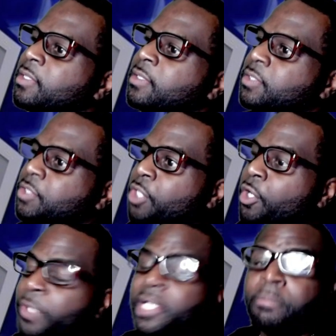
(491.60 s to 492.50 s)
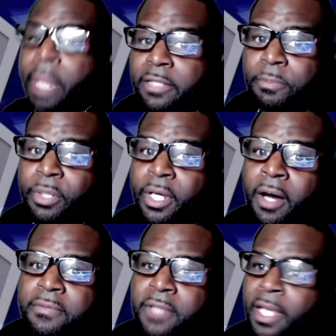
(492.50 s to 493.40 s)
So we can make the
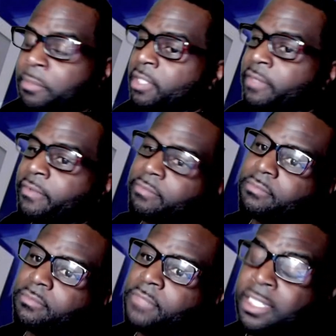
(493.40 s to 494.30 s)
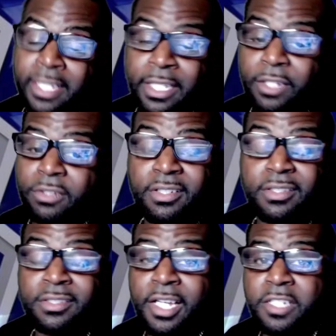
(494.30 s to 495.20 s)
playoffs. I mean, and the Eagles
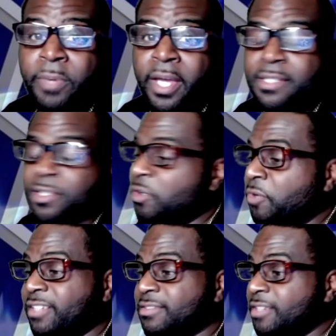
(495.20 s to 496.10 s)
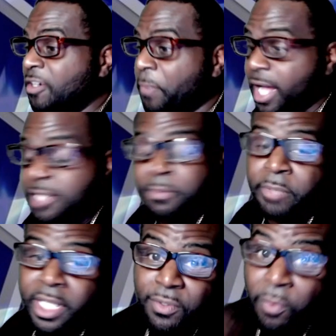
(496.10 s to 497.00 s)
looking suspect, so we could still possibly
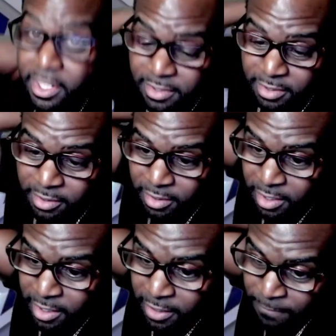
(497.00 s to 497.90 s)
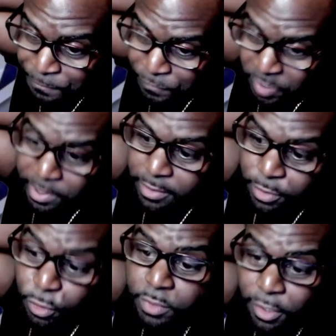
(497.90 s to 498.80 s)
make the one seed. I mean,
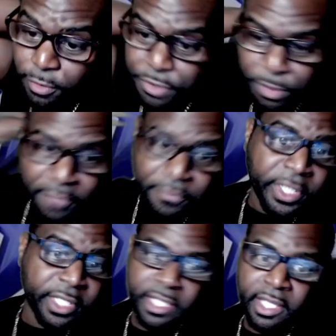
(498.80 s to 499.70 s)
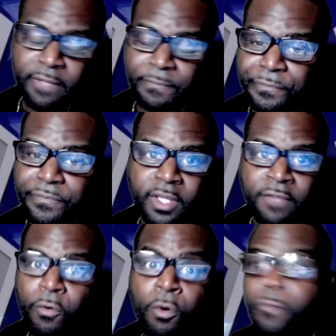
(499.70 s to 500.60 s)
who knows? Whoever we get,
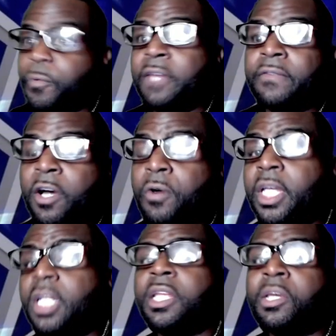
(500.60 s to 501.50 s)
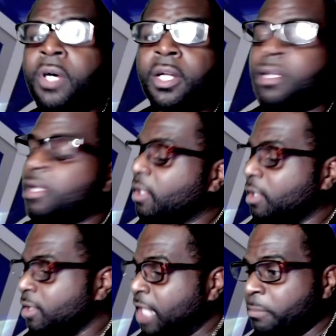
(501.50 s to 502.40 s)
if or if we even go get anyone,
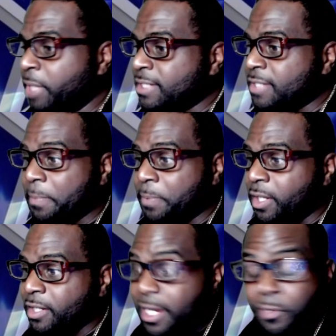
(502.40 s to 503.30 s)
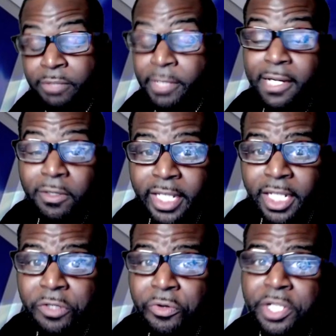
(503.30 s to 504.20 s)
they may step in. Hey, we may go
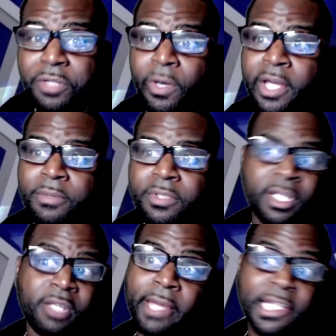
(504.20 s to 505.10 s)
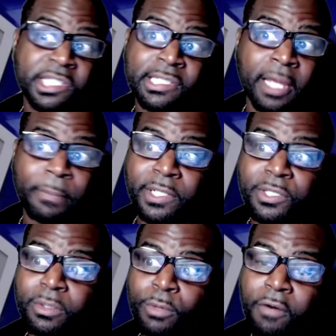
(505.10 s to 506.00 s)
get a Greedy Williams, and he may just step
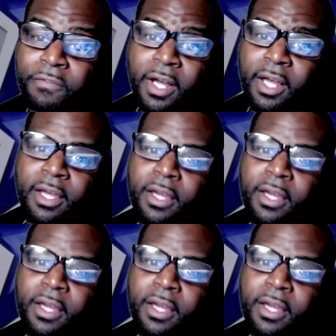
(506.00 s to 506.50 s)
into the role fine.